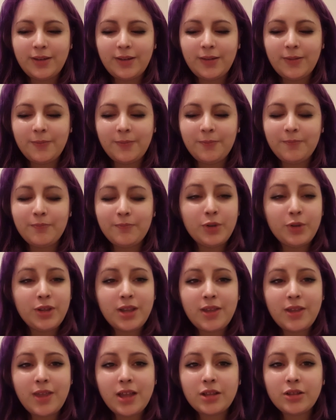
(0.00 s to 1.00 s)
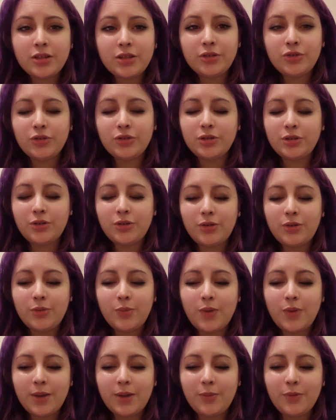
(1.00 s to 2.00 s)
But yeah, that's just all
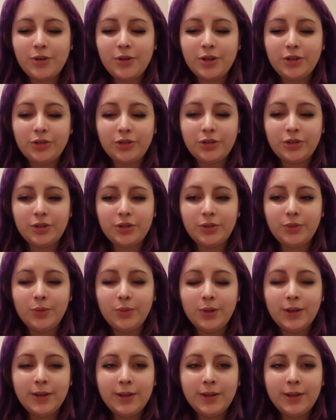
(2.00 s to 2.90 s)
what I wanted to